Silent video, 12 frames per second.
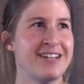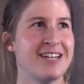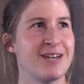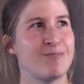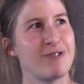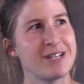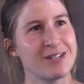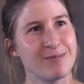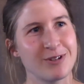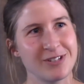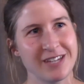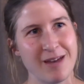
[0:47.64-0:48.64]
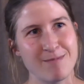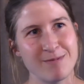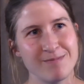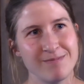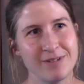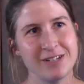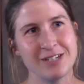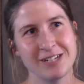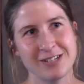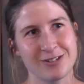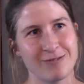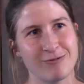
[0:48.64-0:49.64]
impressed about the
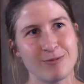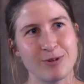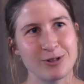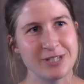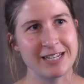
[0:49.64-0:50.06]
capabilities of remote